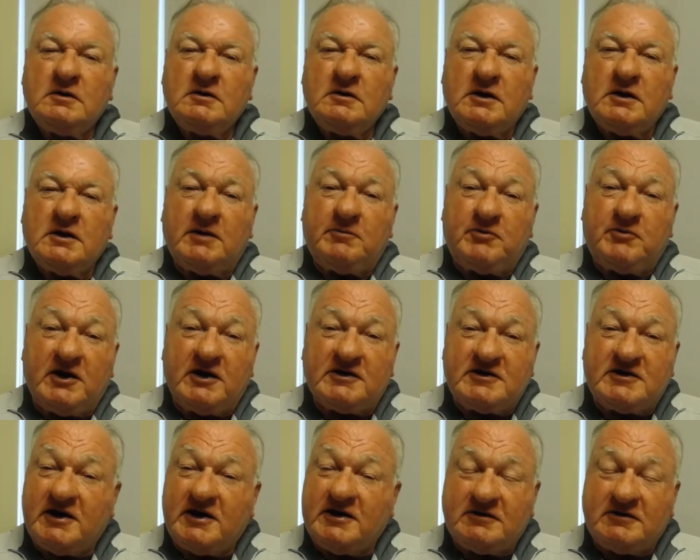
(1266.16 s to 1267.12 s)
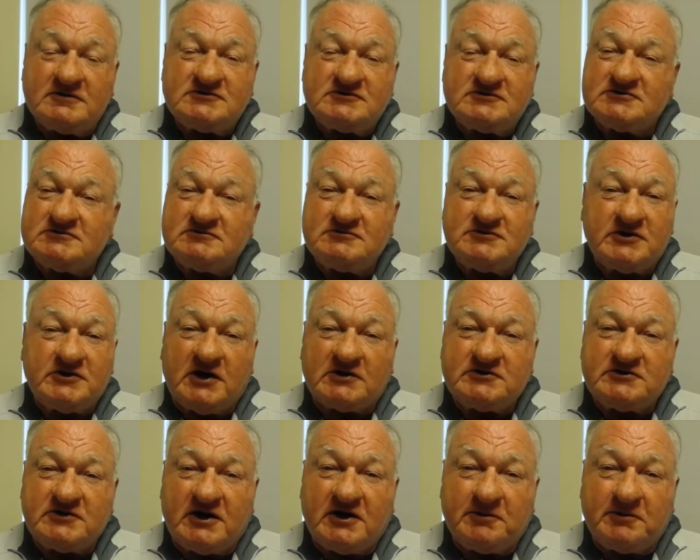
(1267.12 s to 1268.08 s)
hey, Brian Cain, you
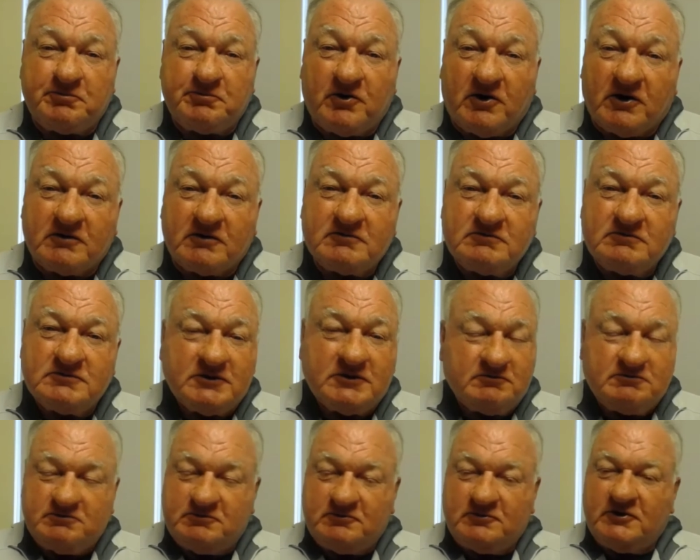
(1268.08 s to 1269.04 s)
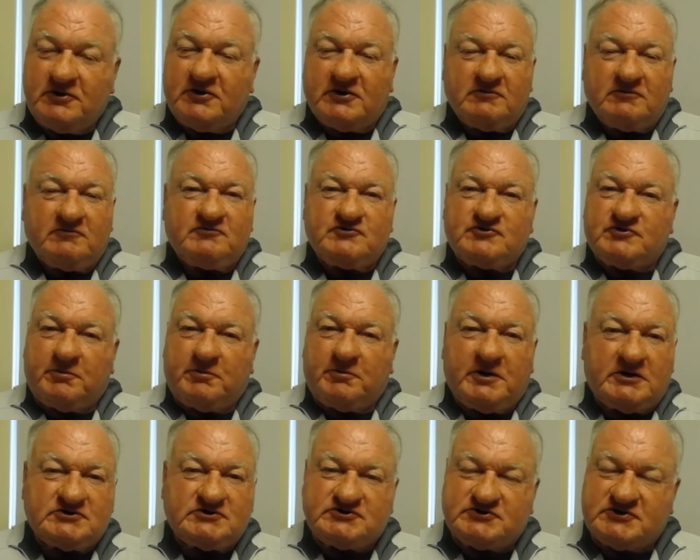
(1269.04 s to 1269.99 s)
knocked it out of the park. We really
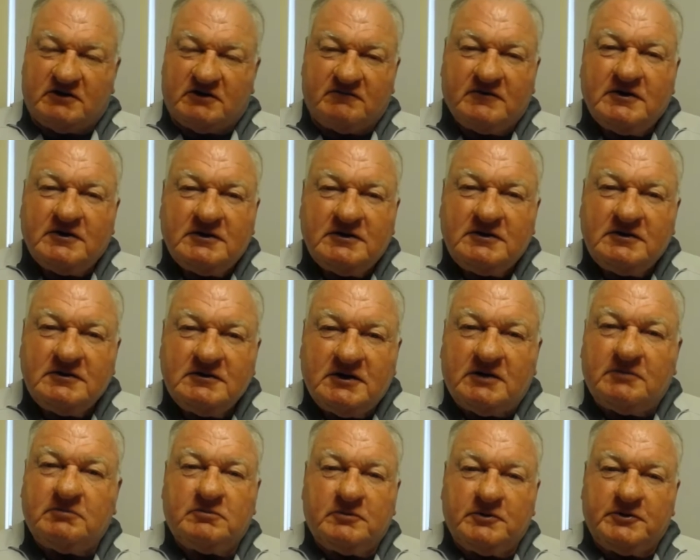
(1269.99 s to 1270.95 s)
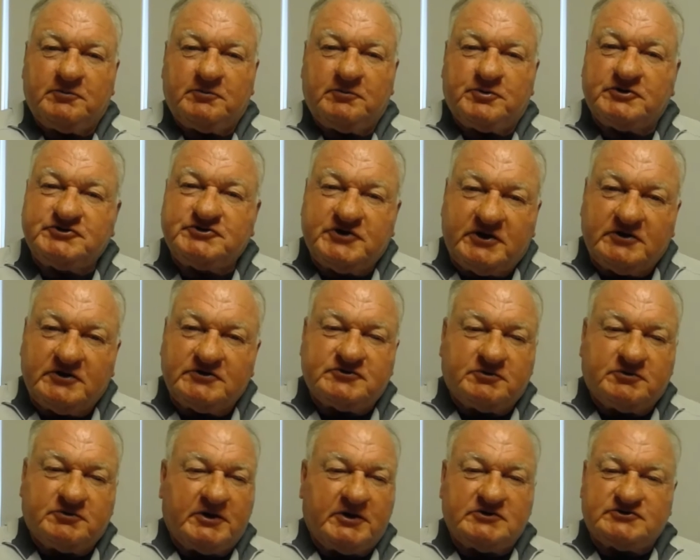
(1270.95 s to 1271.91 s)
tremendous stuff. We appreciate it
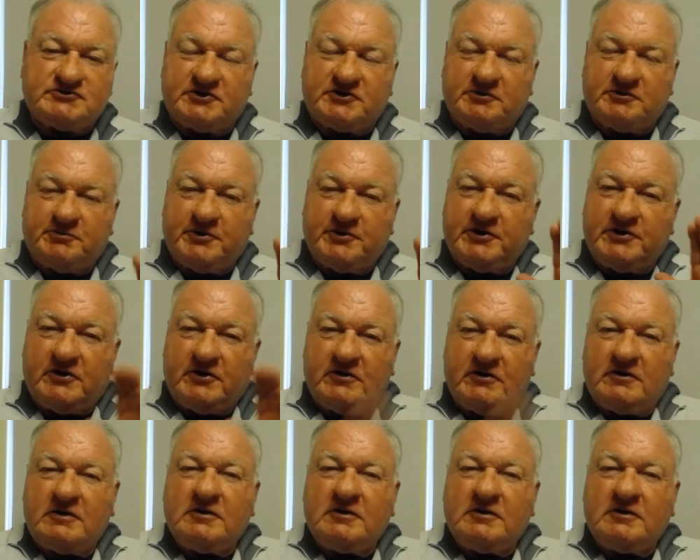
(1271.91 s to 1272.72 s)
tremendously you being here.